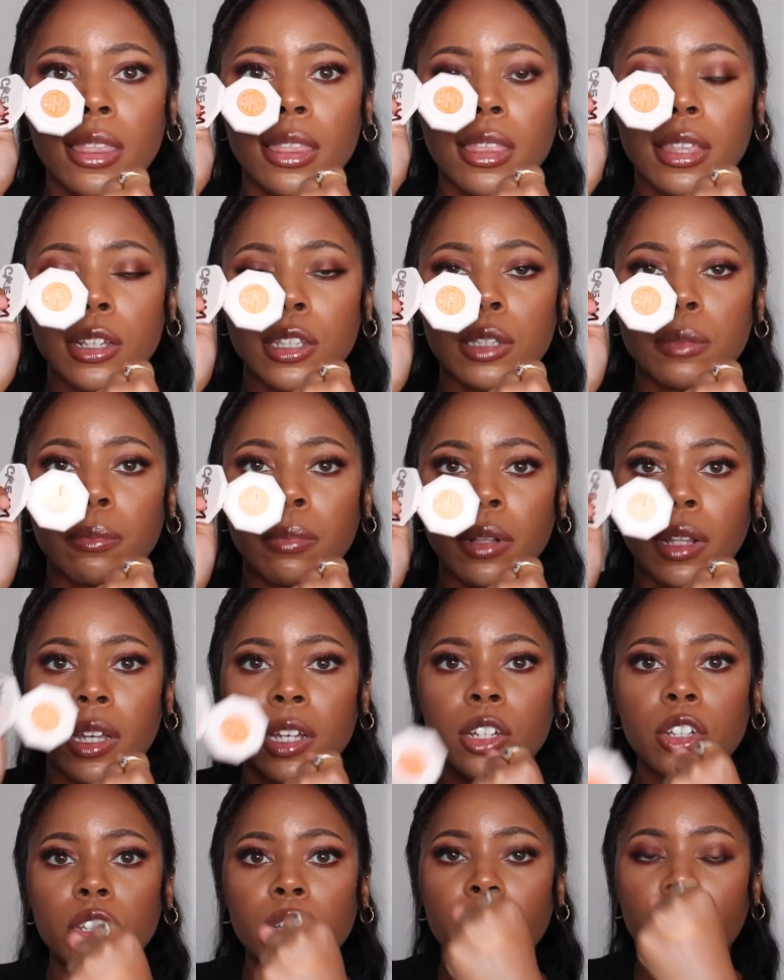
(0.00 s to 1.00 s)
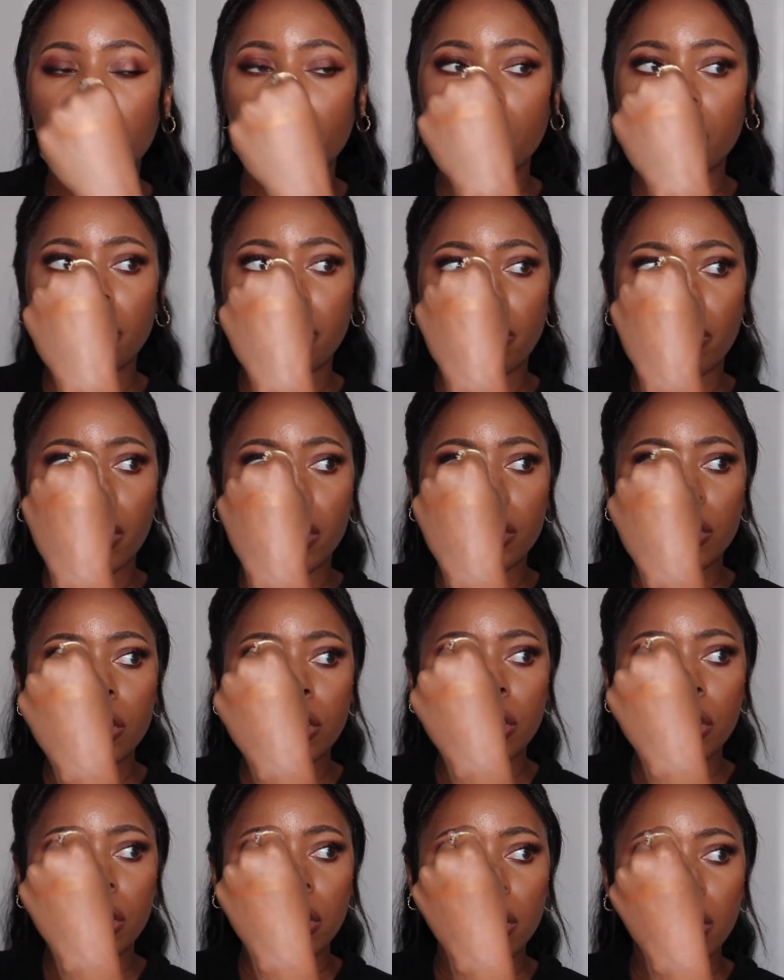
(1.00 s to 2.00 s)
this blush and their
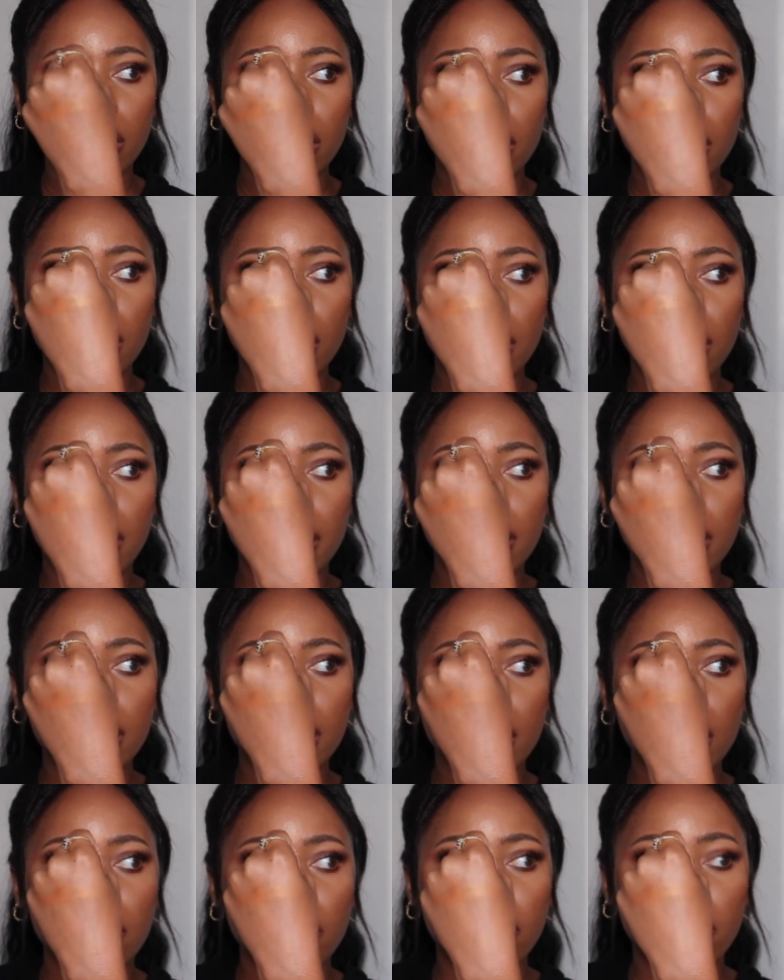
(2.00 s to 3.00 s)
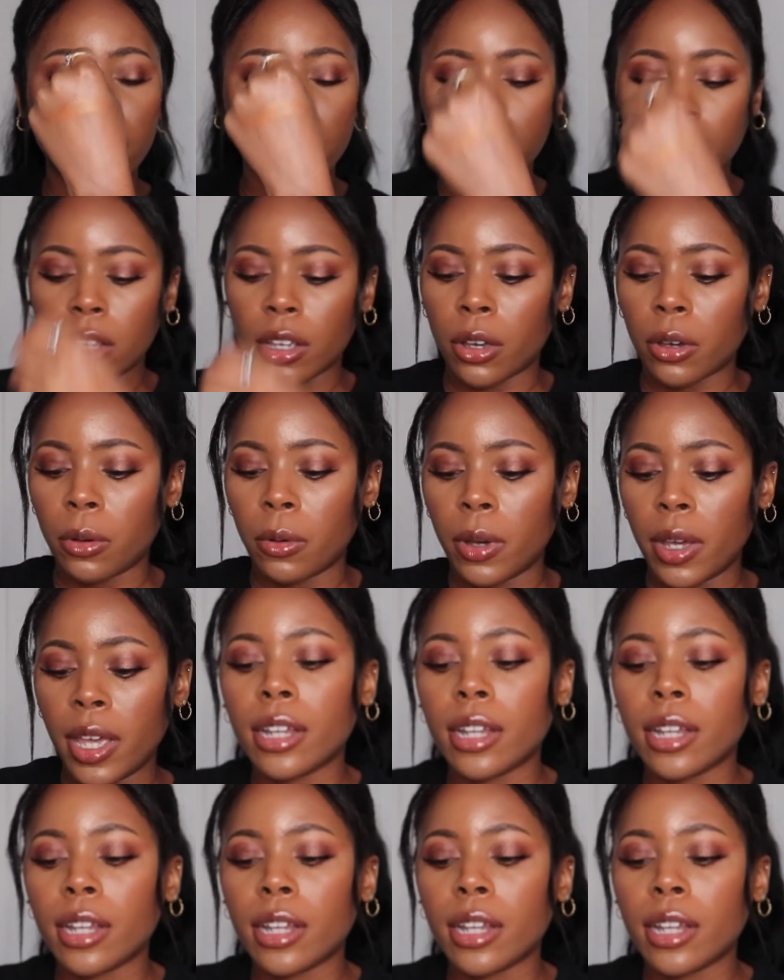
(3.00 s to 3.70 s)
bronzer in that same video.